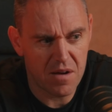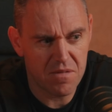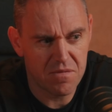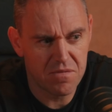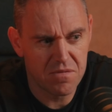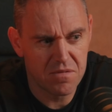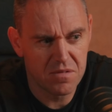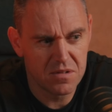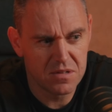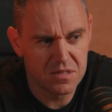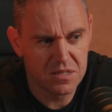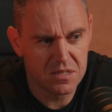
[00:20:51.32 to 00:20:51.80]
Is
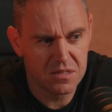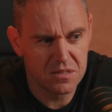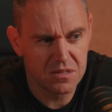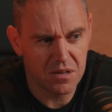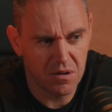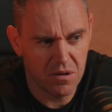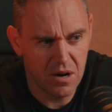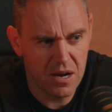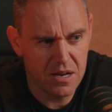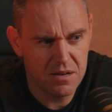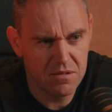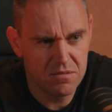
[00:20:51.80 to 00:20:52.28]
that
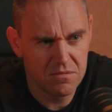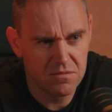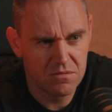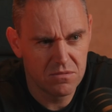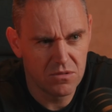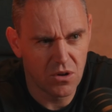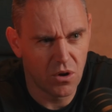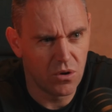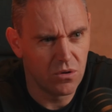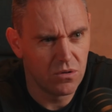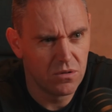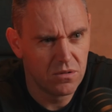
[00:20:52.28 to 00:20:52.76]
right?
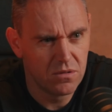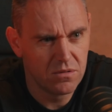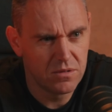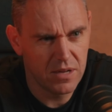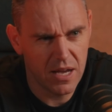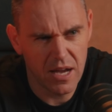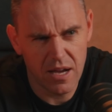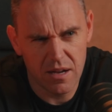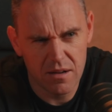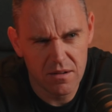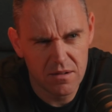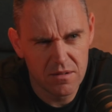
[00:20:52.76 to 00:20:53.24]
No,
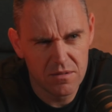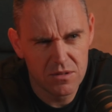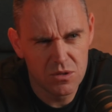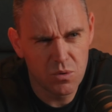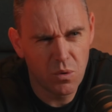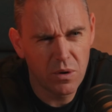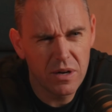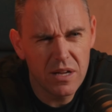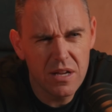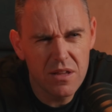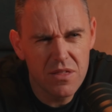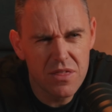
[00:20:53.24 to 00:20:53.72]
yeah,
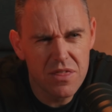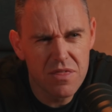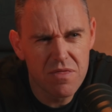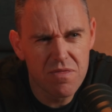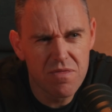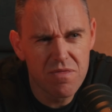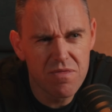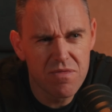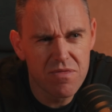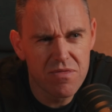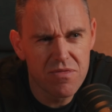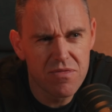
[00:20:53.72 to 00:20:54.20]

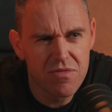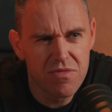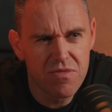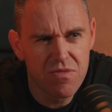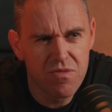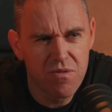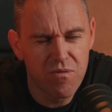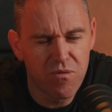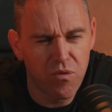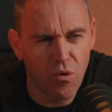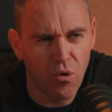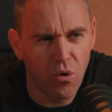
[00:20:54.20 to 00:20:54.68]

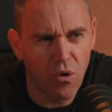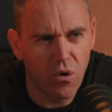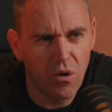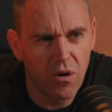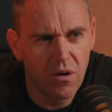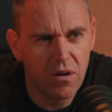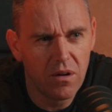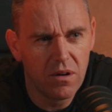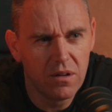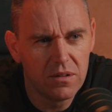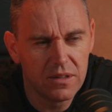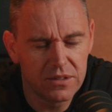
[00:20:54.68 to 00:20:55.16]
24.
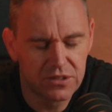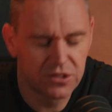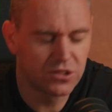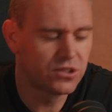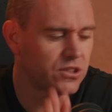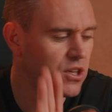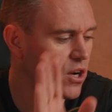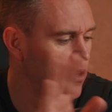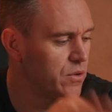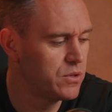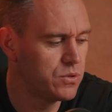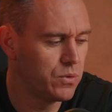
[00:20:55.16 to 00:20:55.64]
Let's just
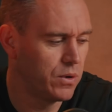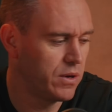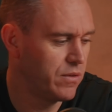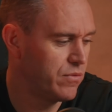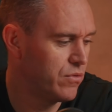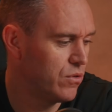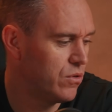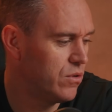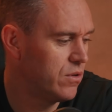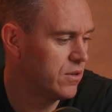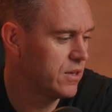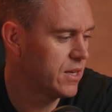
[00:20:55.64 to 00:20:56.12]
go with
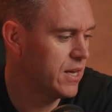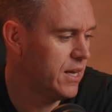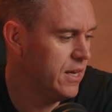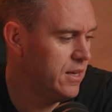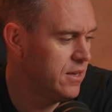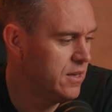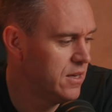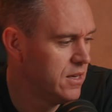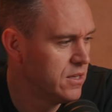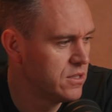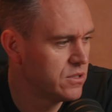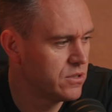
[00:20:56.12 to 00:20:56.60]
24,
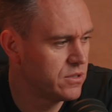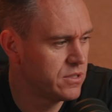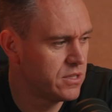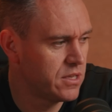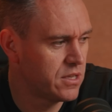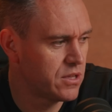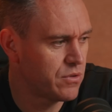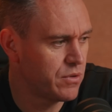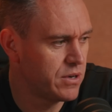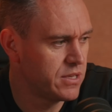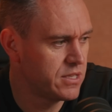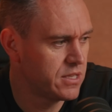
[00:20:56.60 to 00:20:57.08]
okay? So you see
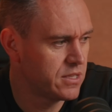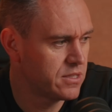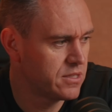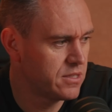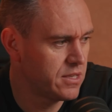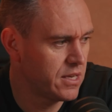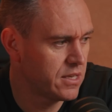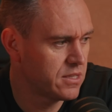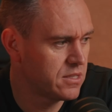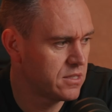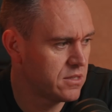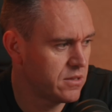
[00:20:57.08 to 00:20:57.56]

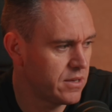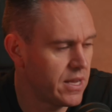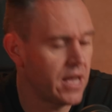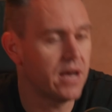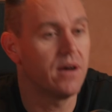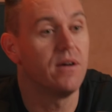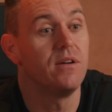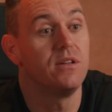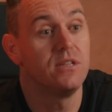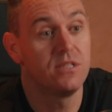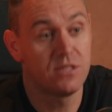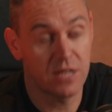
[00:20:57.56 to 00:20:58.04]
366? Yeah,
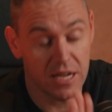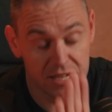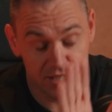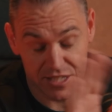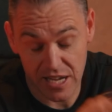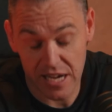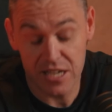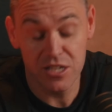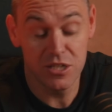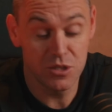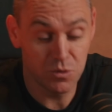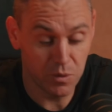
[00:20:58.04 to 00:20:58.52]
it's
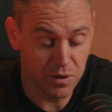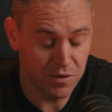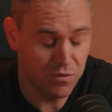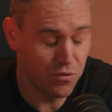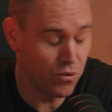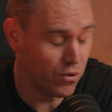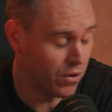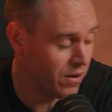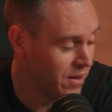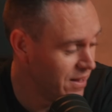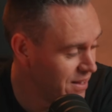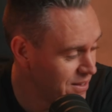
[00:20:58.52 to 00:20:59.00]
exactly
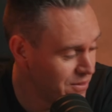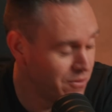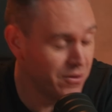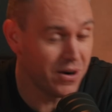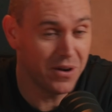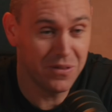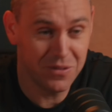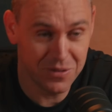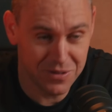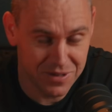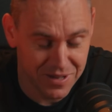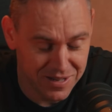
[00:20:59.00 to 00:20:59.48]
24,
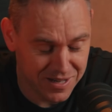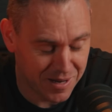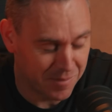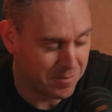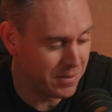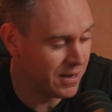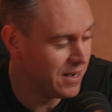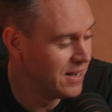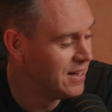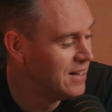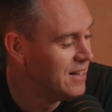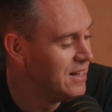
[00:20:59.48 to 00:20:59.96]
rather than
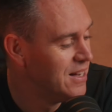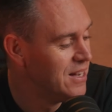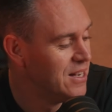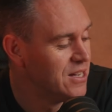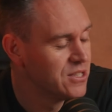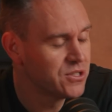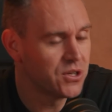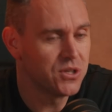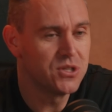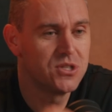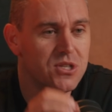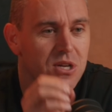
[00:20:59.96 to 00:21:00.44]
number.
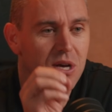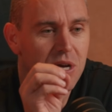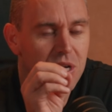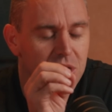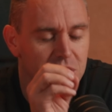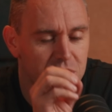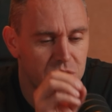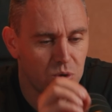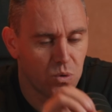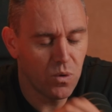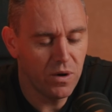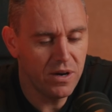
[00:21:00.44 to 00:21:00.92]
So
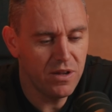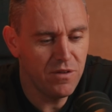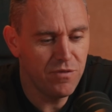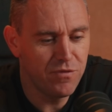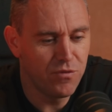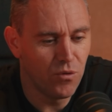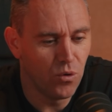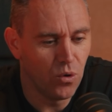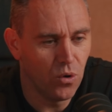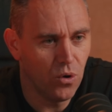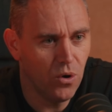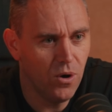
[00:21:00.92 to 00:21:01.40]

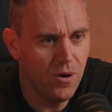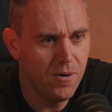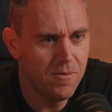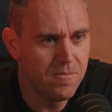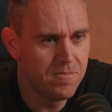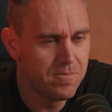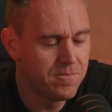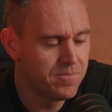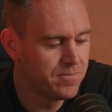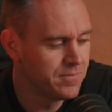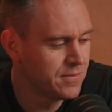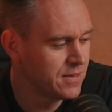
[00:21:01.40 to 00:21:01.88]
24,
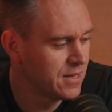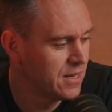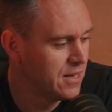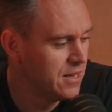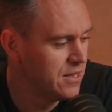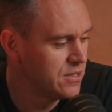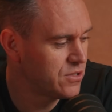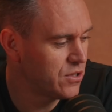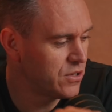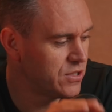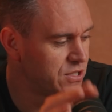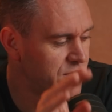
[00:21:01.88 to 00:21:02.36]

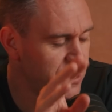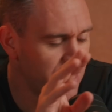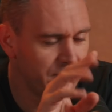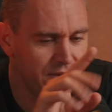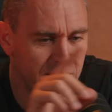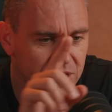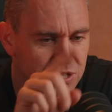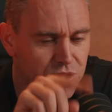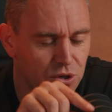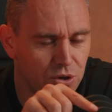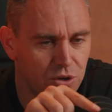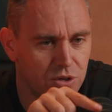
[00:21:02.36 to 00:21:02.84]
so
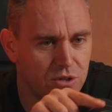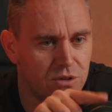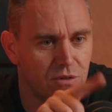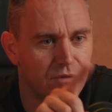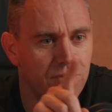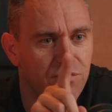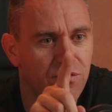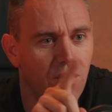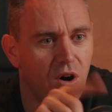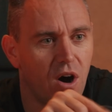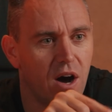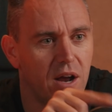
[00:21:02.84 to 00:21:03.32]
72
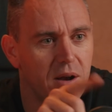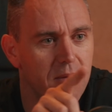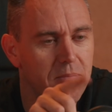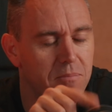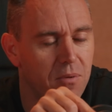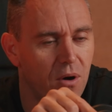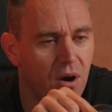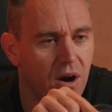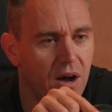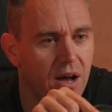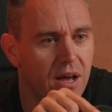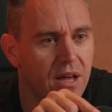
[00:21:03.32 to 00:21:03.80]
divided
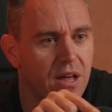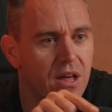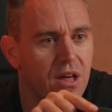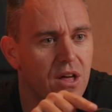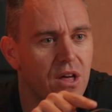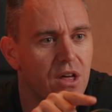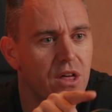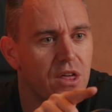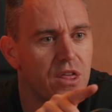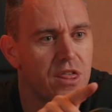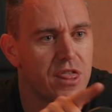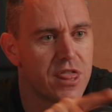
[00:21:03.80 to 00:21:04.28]
by
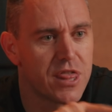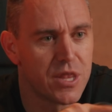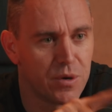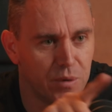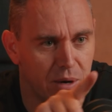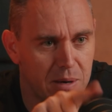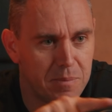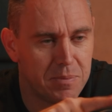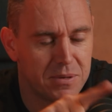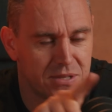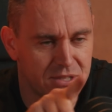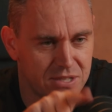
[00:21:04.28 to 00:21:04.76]

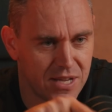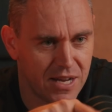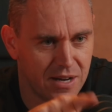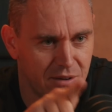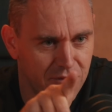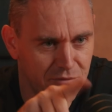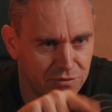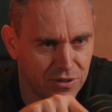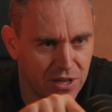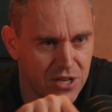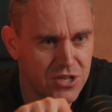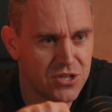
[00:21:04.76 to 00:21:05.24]
3%
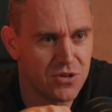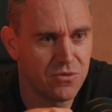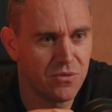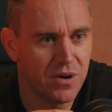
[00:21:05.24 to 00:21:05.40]
inflation